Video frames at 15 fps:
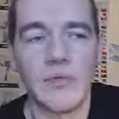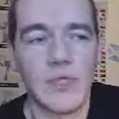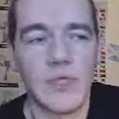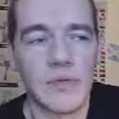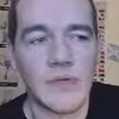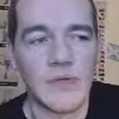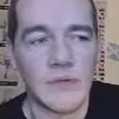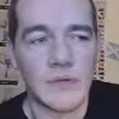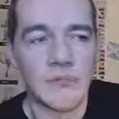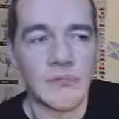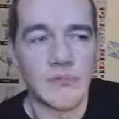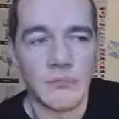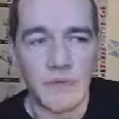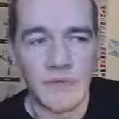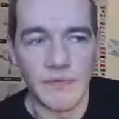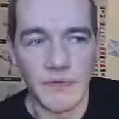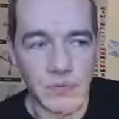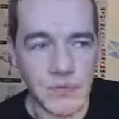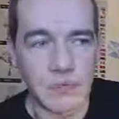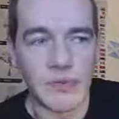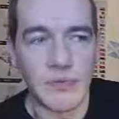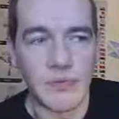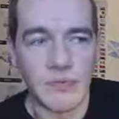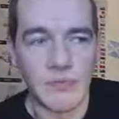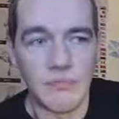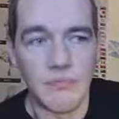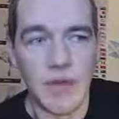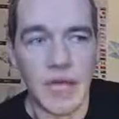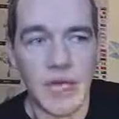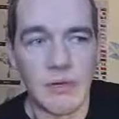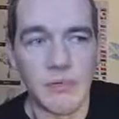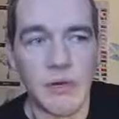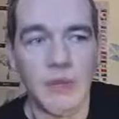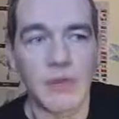ranging from the first Mario